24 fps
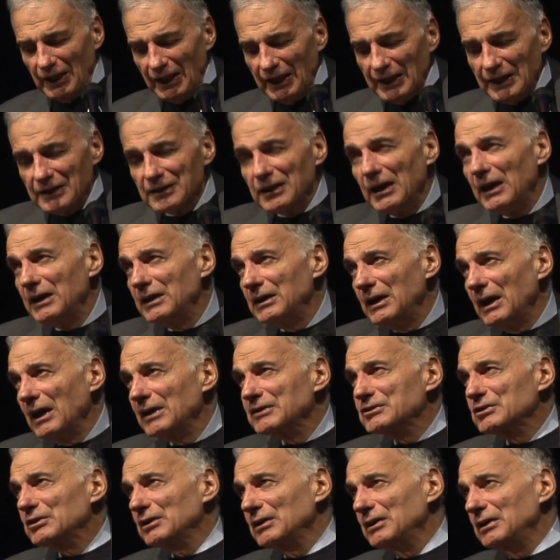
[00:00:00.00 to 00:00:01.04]
and
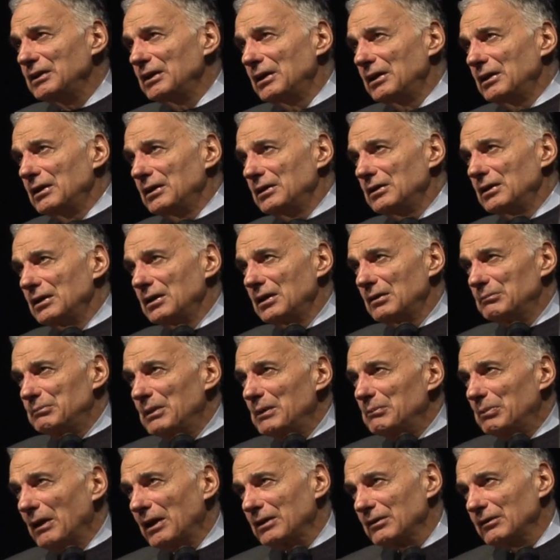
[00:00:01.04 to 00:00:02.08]
actually
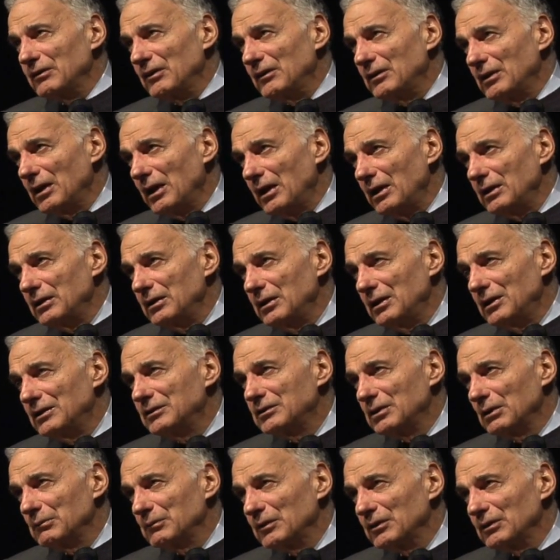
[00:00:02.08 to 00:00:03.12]
be better than they
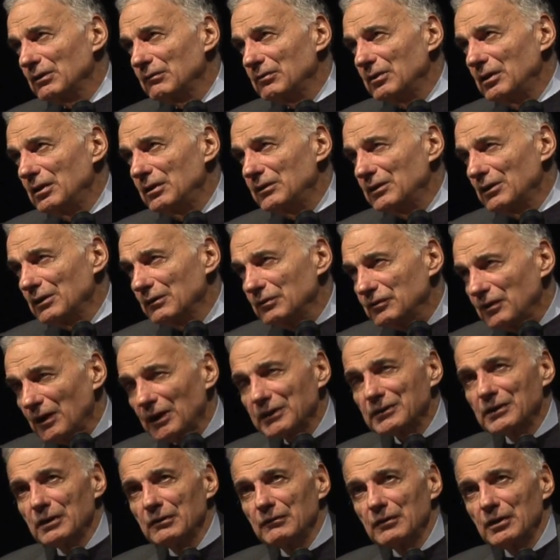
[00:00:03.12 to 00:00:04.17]
in terms of their
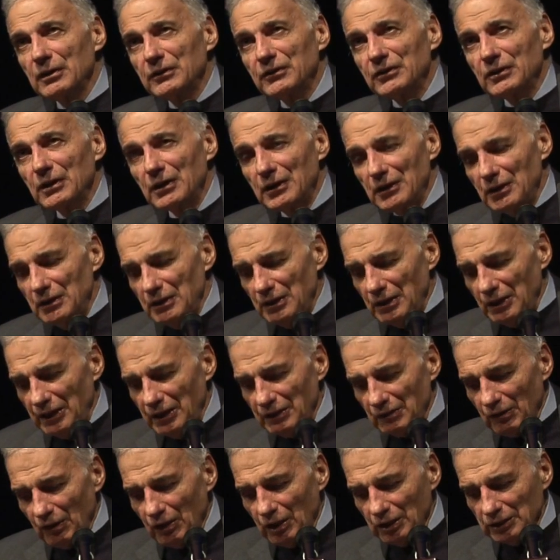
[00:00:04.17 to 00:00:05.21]
effectiveness
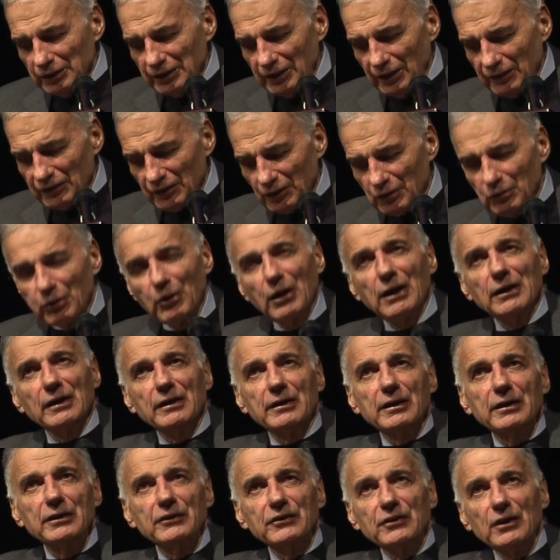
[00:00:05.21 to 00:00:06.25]
and all the other
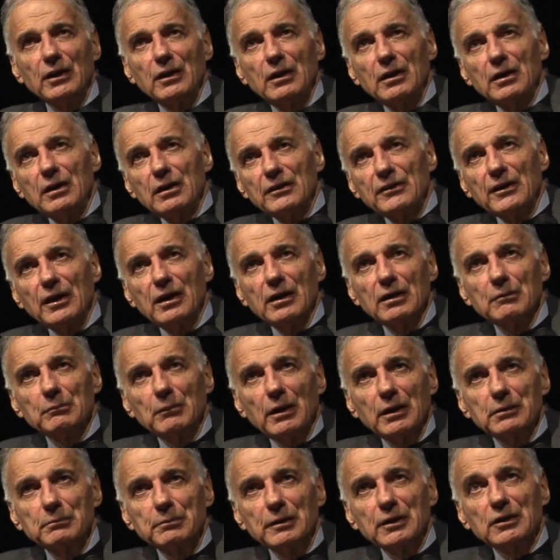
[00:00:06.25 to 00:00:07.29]
qualities that
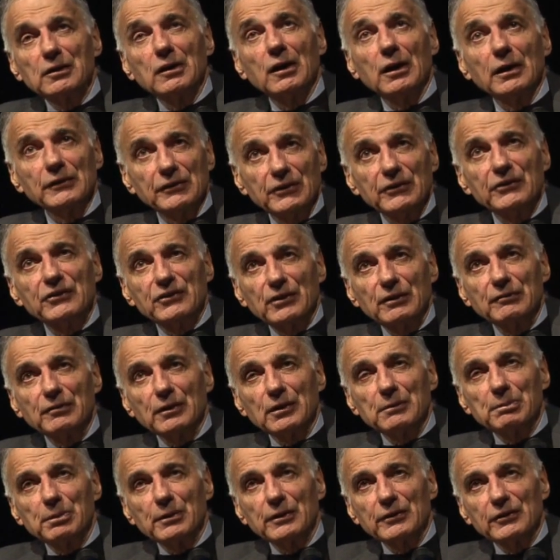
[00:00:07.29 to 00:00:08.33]
might be called the
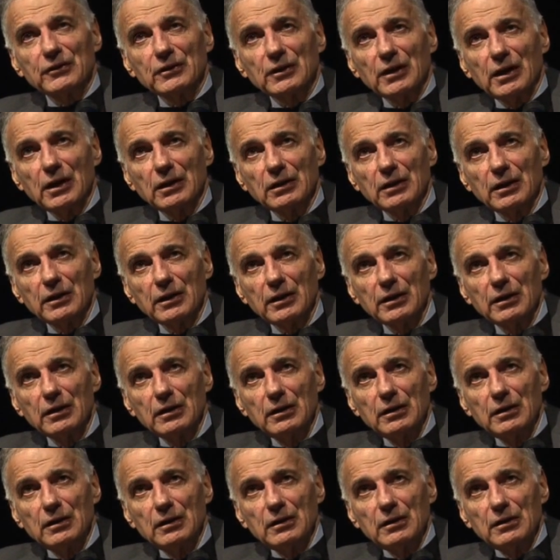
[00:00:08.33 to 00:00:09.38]
civic personality,
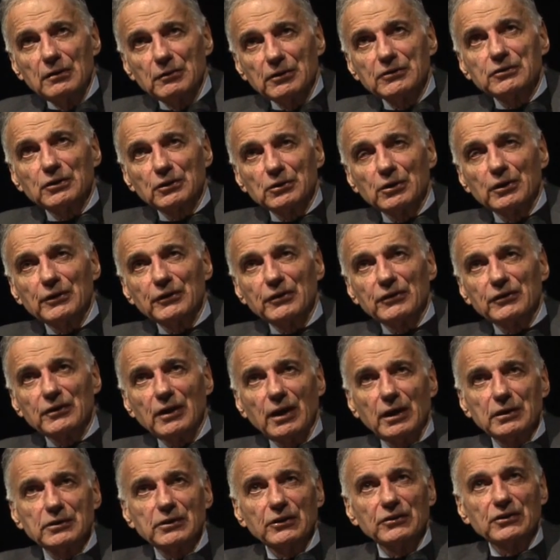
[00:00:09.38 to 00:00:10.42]
which of course is
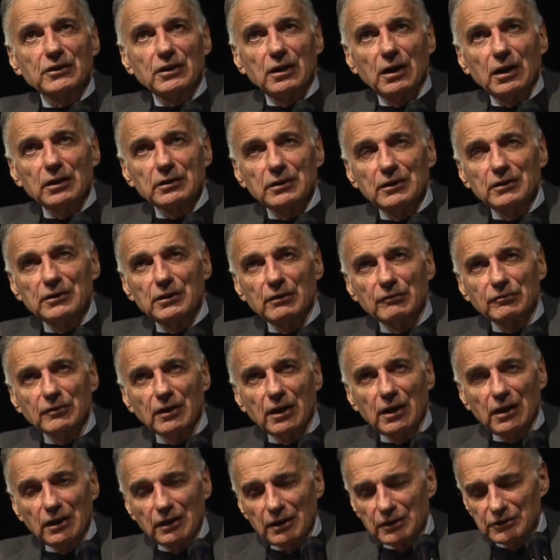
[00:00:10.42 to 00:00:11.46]
not just cognitive
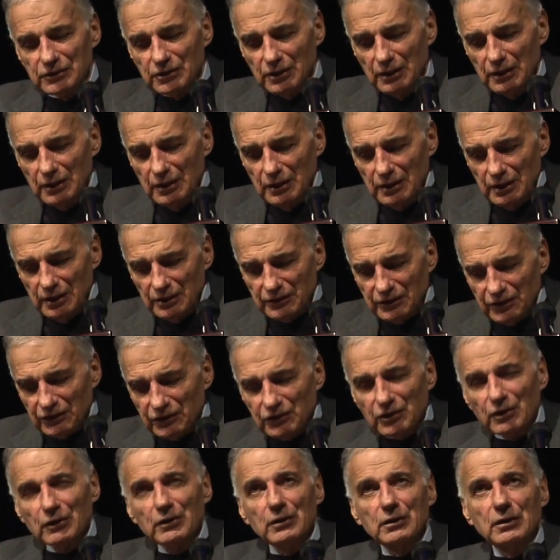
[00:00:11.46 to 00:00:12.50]
knowledge. It's a
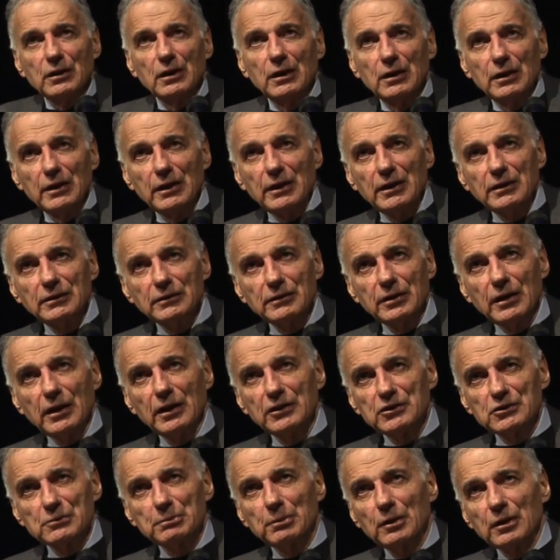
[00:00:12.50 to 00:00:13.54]
certain
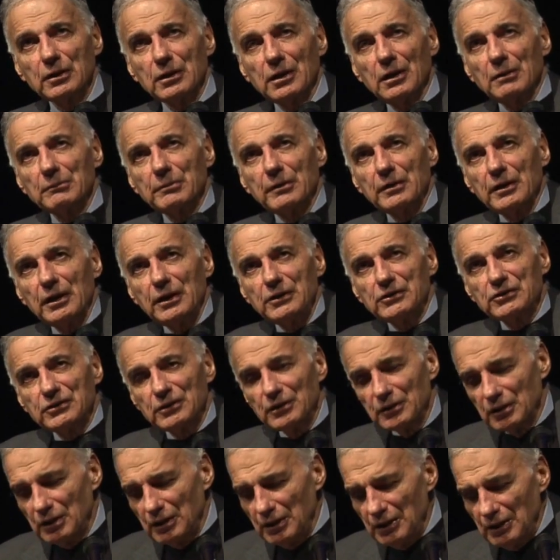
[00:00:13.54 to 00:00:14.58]
intangible
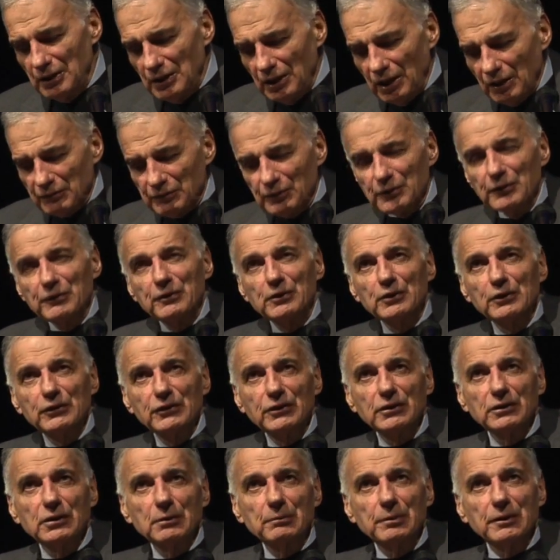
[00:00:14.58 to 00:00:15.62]
combination of
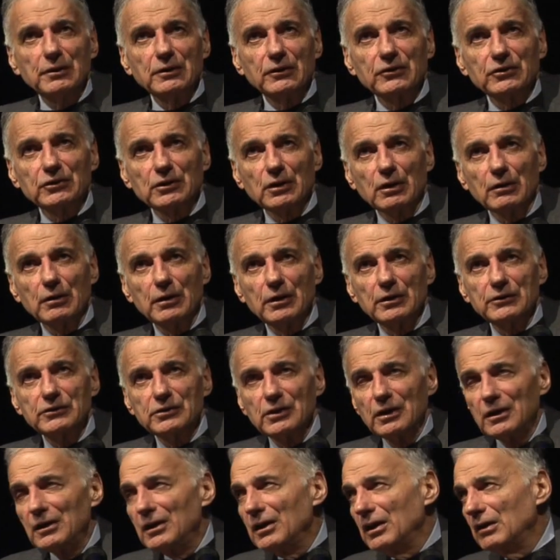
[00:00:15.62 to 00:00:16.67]
refusing to be
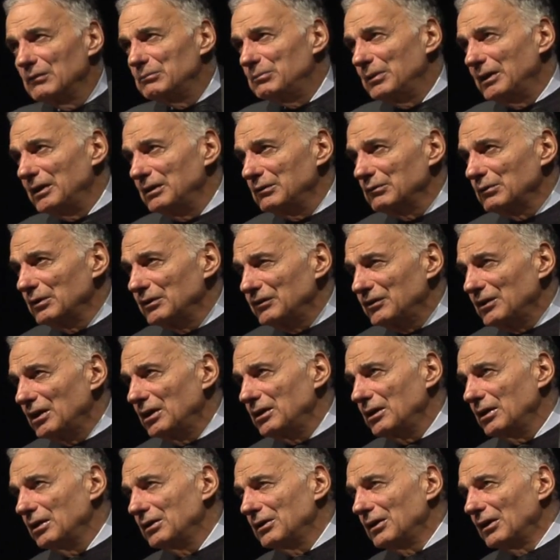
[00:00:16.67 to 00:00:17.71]
discouraged, of being
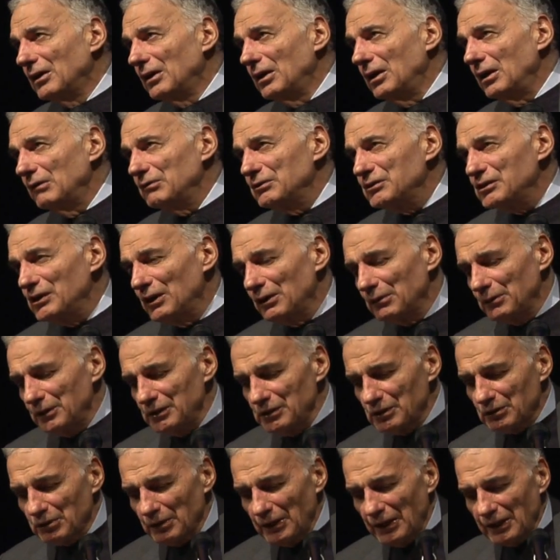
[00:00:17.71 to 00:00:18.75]
resilient, of
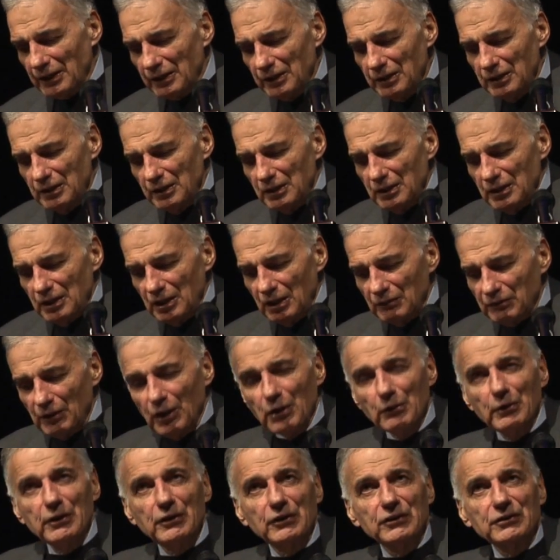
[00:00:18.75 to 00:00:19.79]
sharing credit, of
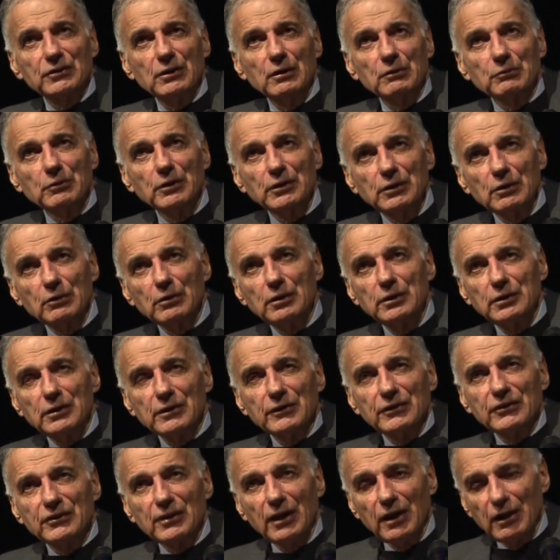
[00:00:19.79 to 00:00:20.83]
always renewing
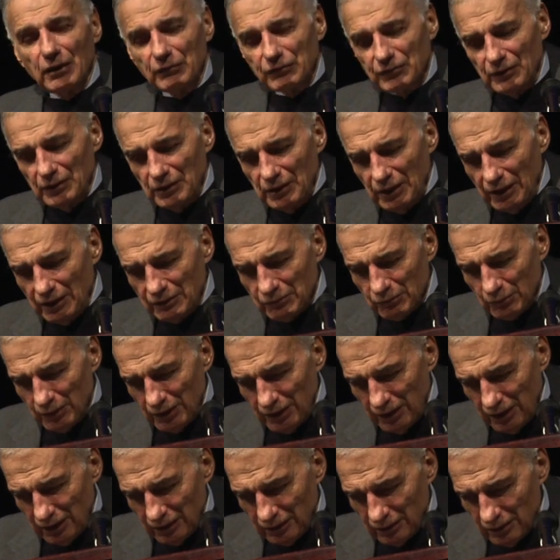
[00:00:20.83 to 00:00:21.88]
yourself and
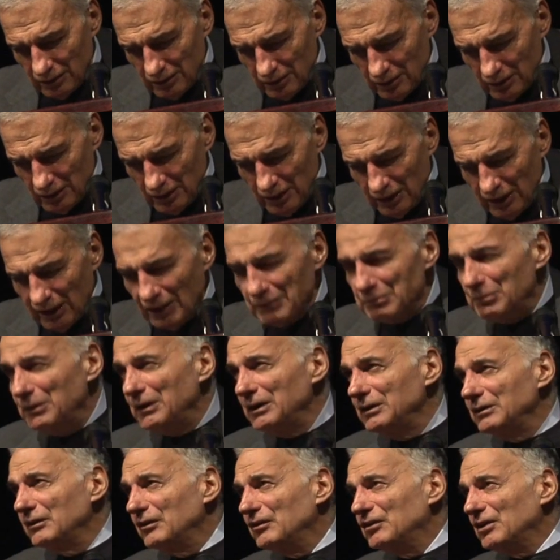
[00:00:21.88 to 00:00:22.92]
reading, and
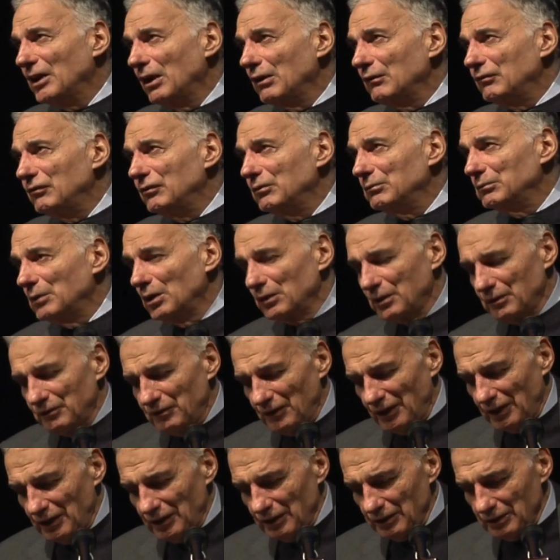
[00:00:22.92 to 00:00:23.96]
being
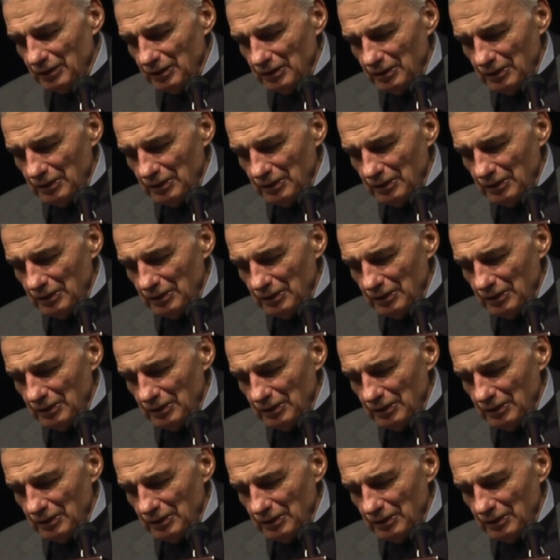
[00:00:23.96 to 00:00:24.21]
self-motivated.